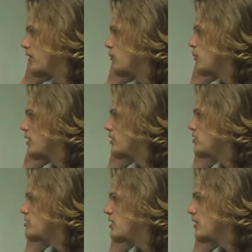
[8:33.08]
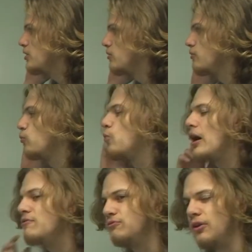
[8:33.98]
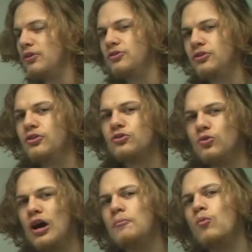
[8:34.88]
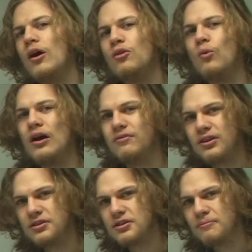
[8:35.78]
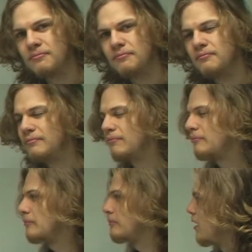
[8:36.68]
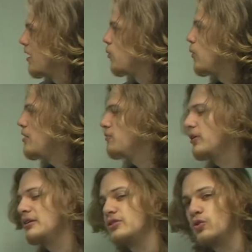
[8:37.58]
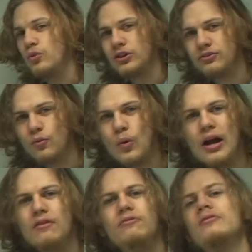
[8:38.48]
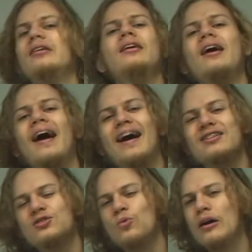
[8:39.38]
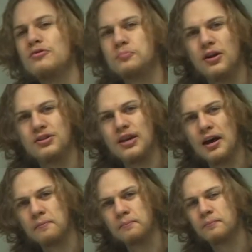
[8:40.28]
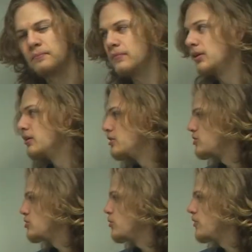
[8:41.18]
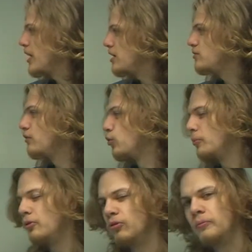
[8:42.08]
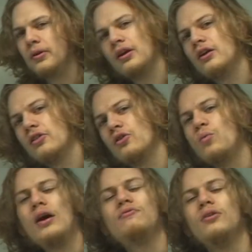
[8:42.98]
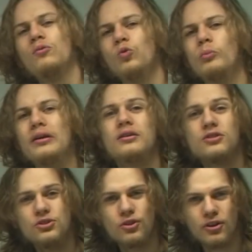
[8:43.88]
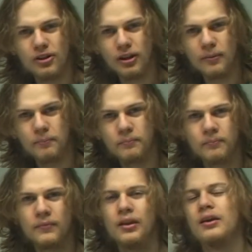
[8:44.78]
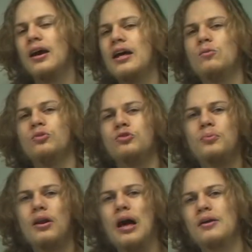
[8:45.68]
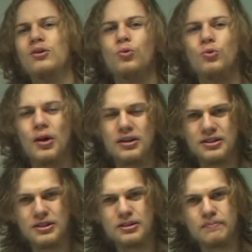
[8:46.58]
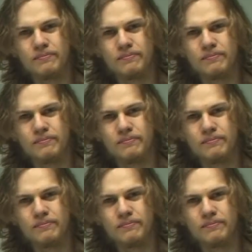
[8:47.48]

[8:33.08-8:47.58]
we can use the idea of wavefront to describe where the wave is. A wavefront is the crest of a wave as the wave spreads out. So in the case of a ripple, the wavefront will be circular and it will spread out in all directions.